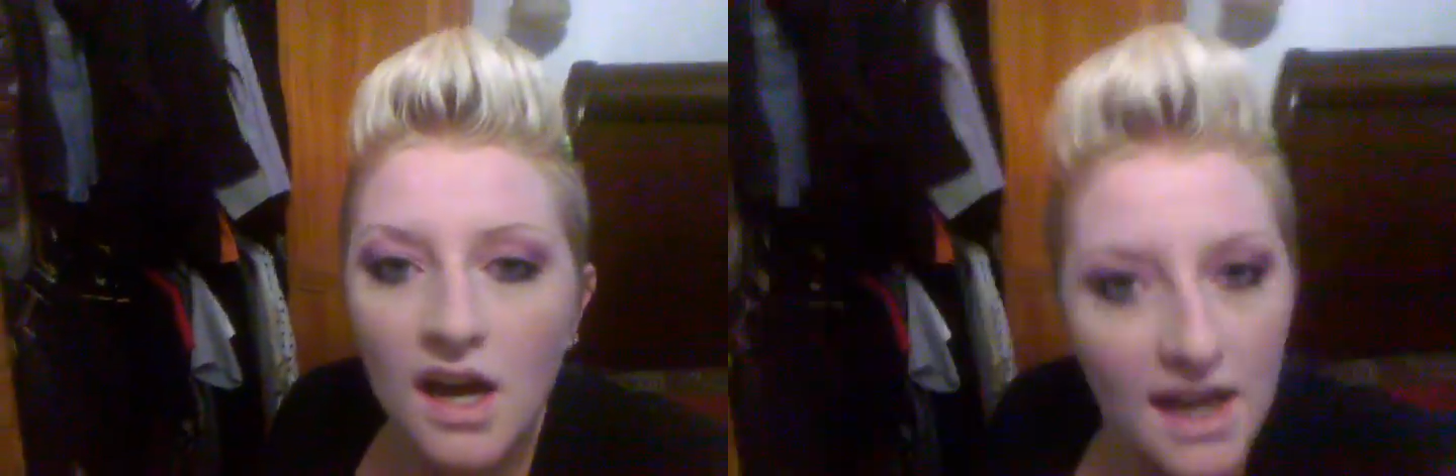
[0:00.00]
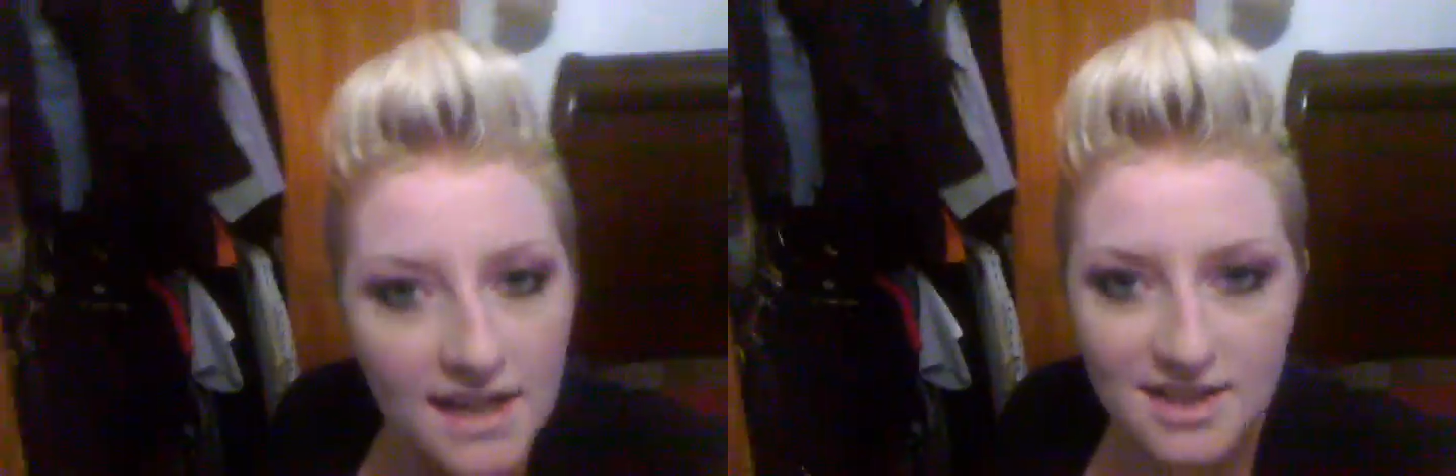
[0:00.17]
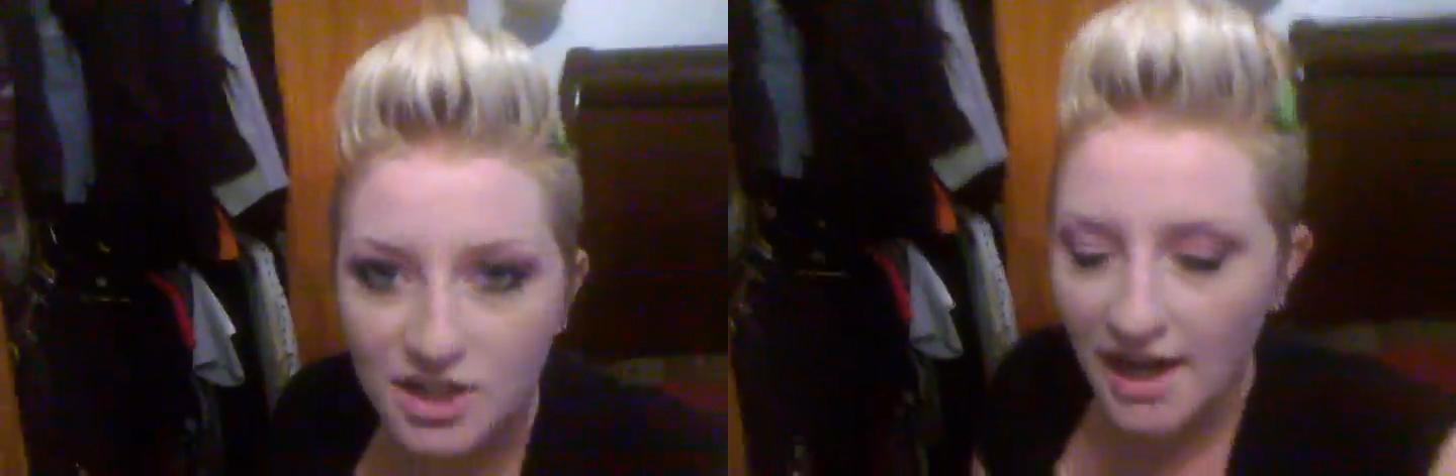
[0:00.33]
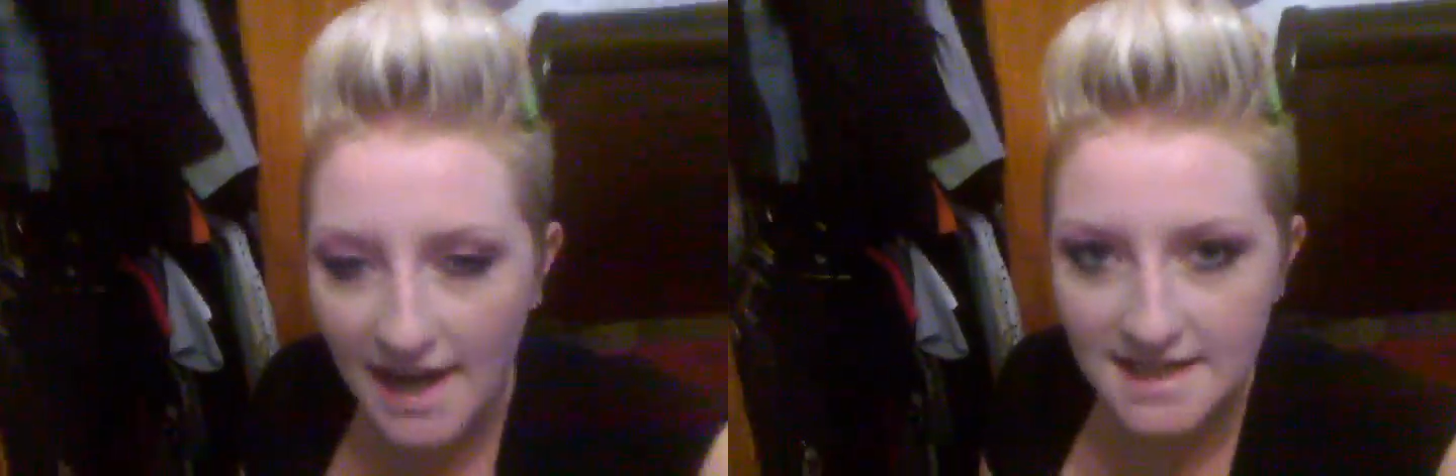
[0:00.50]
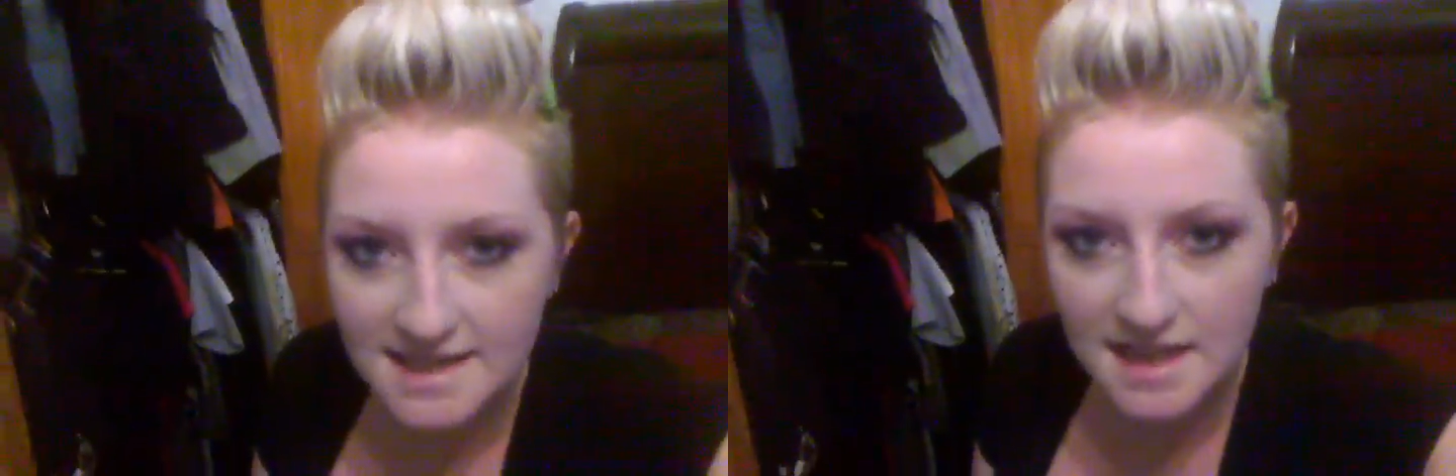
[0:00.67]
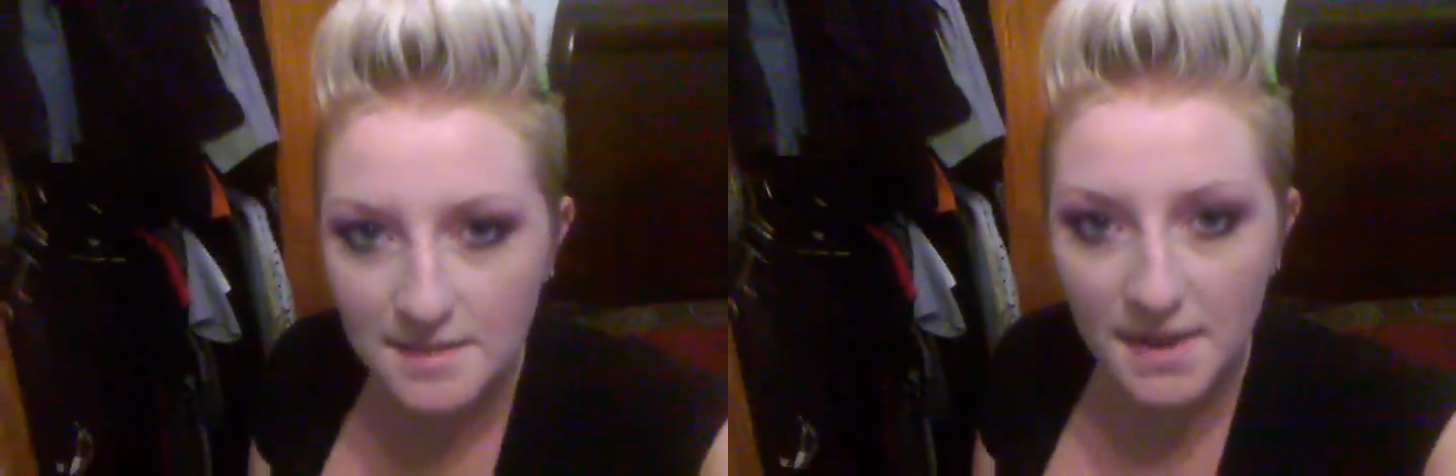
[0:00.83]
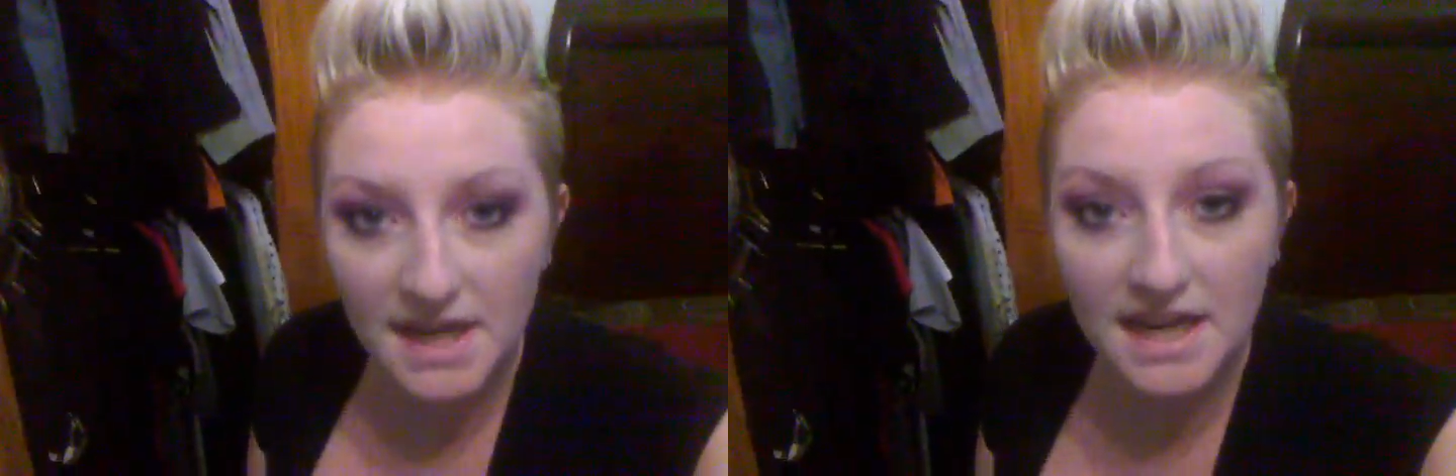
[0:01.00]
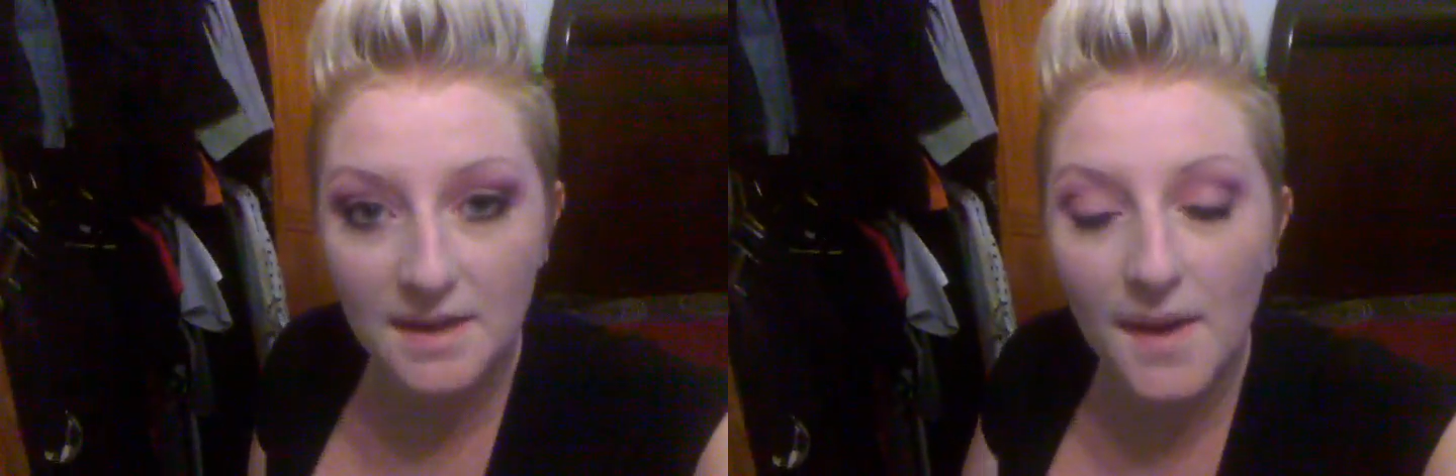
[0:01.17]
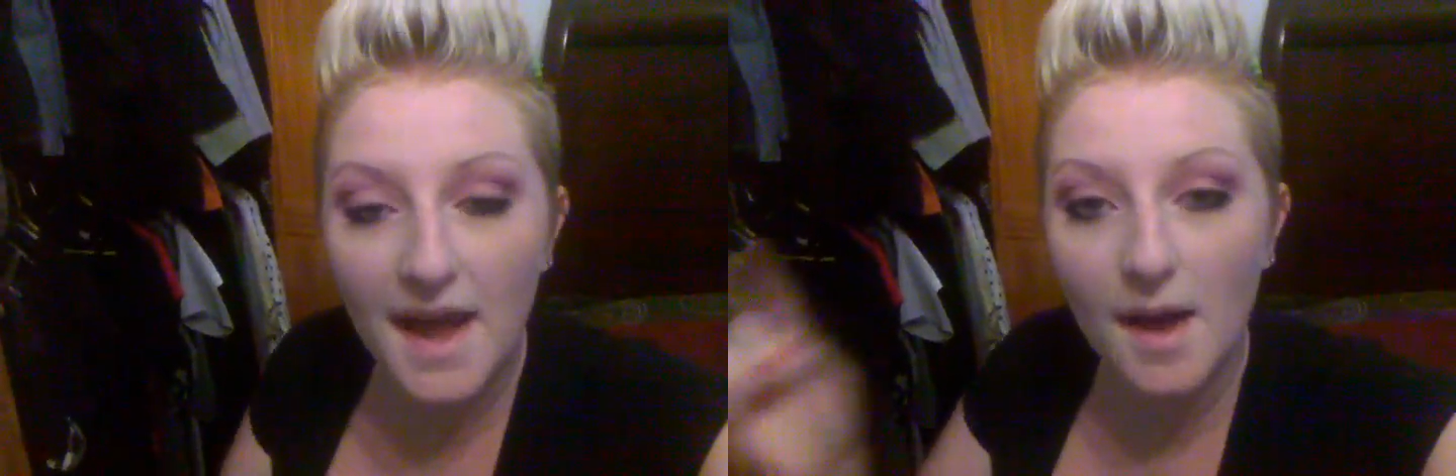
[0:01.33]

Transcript: it's crazy. But anyway,